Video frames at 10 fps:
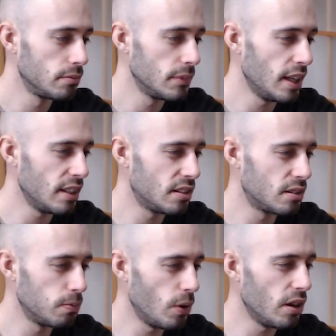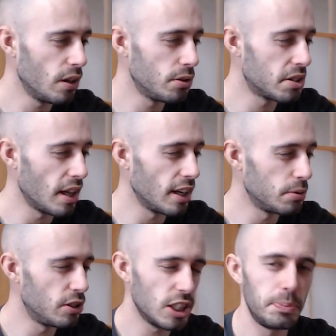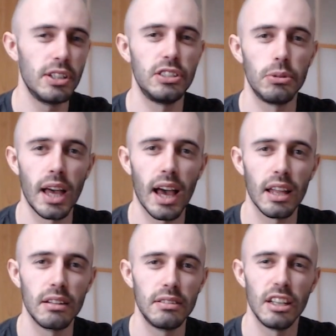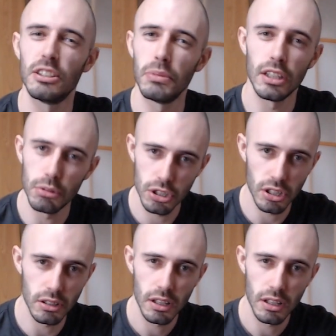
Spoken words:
it's one of those things where just because you can doesn't mean you should.